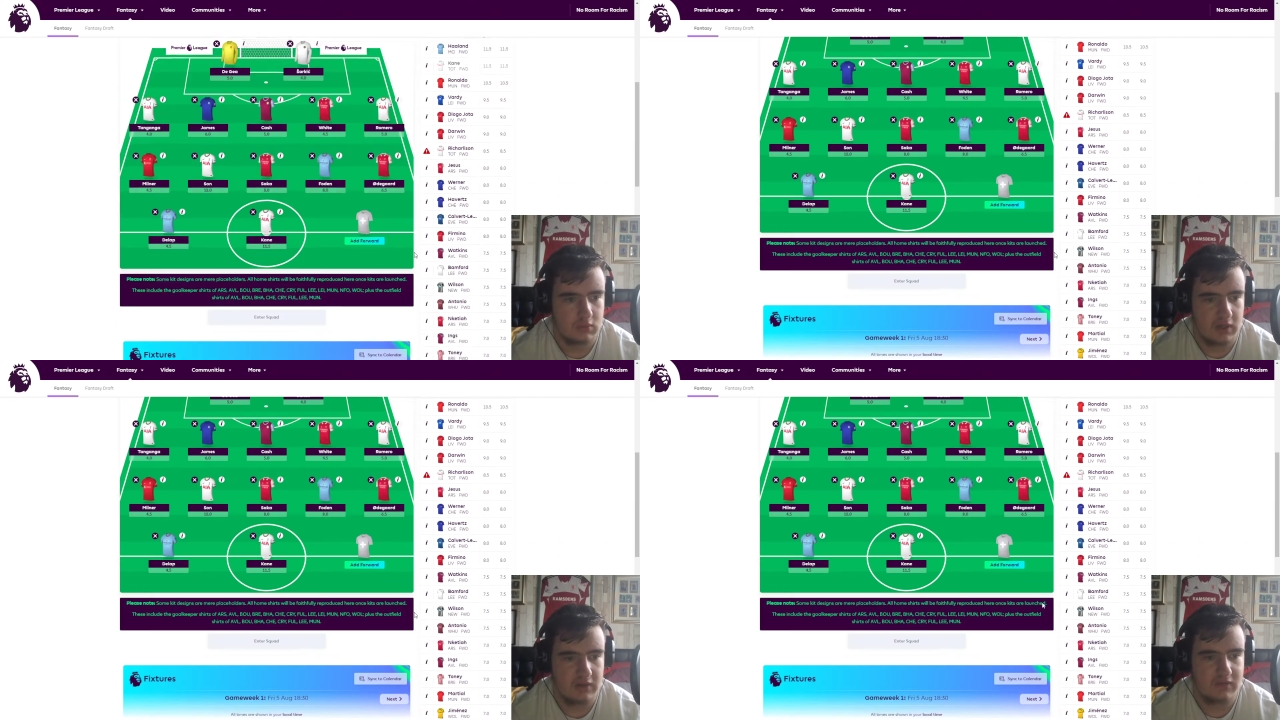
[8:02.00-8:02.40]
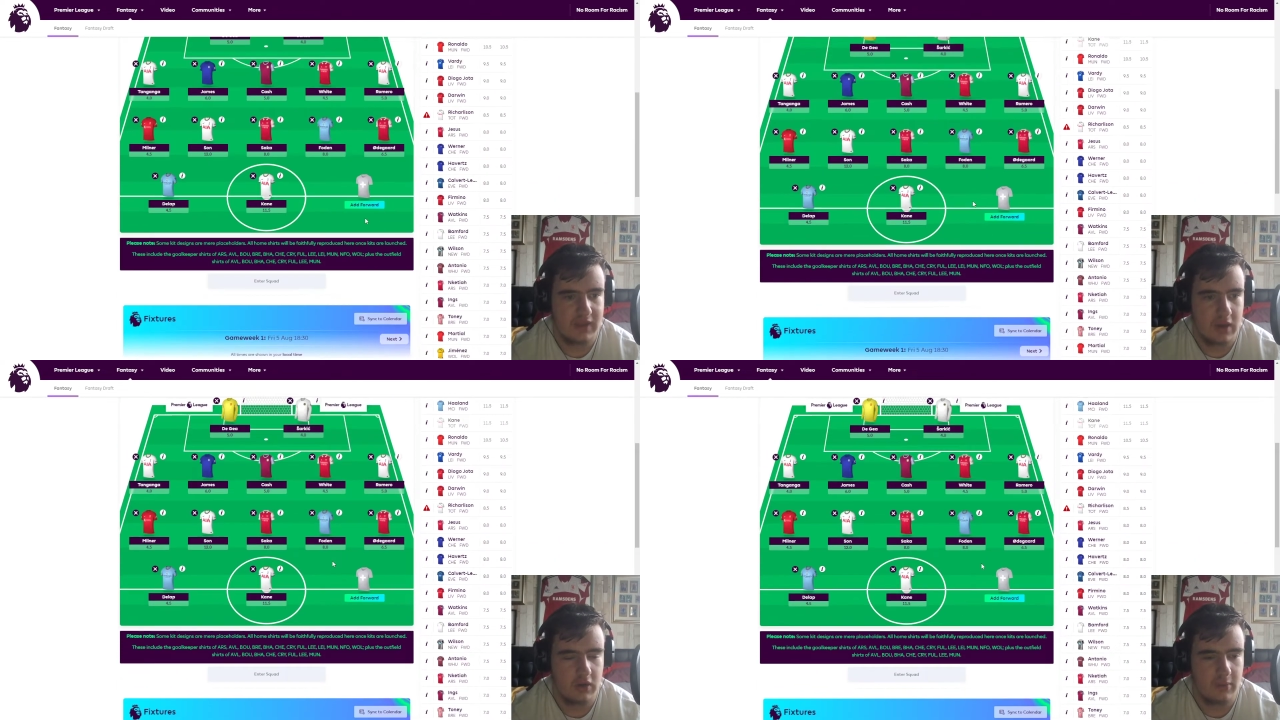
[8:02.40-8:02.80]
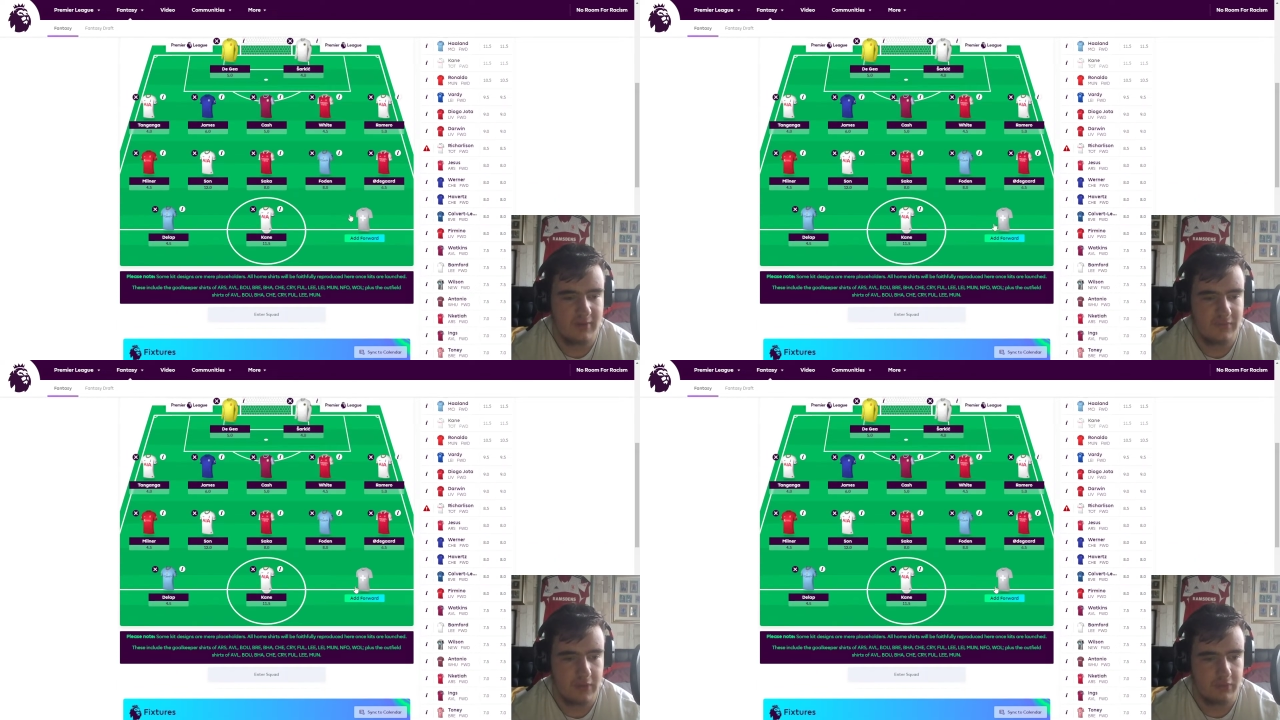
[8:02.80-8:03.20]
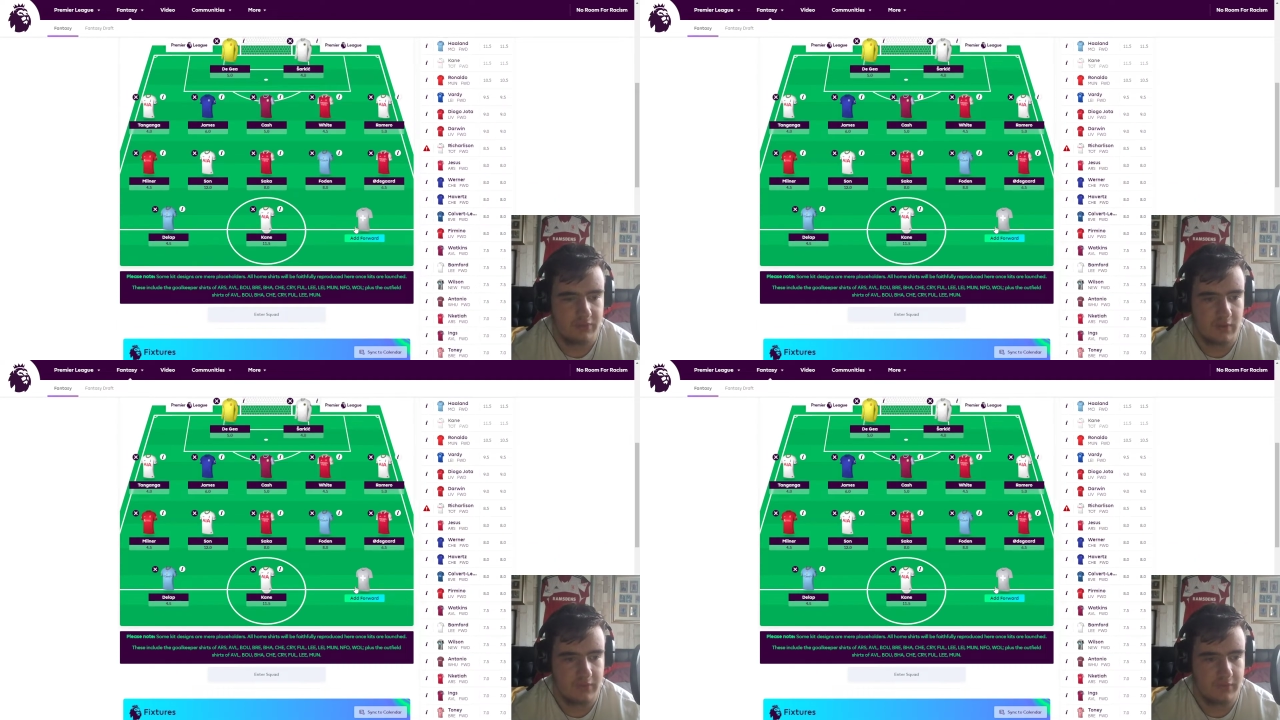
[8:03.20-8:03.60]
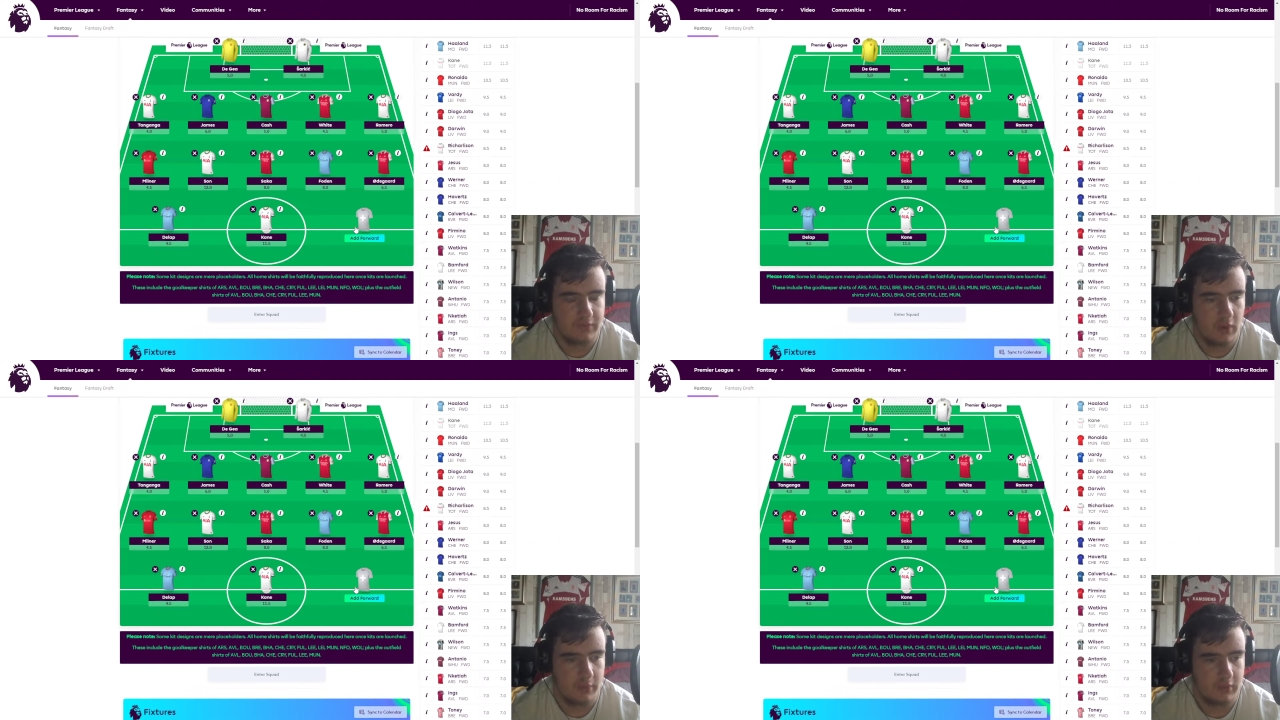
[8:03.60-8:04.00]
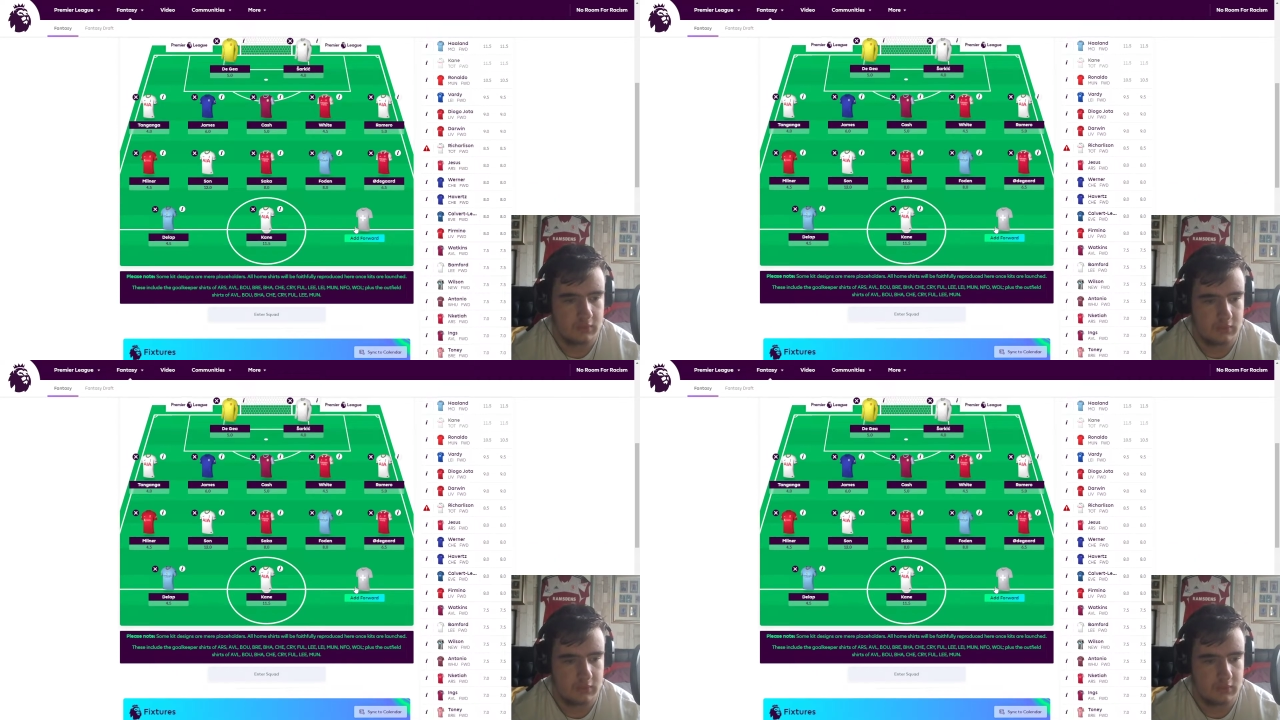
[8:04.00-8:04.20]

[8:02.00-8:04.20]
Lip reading: Can I just get another midfielder instead of a forward?